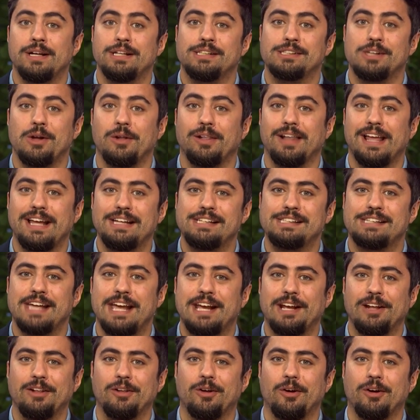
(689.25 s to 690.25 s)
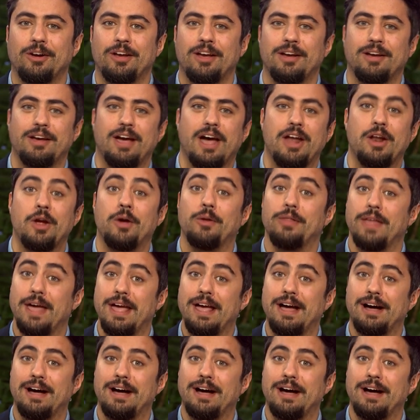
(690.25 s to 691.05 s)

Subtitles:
So let's take a look at who they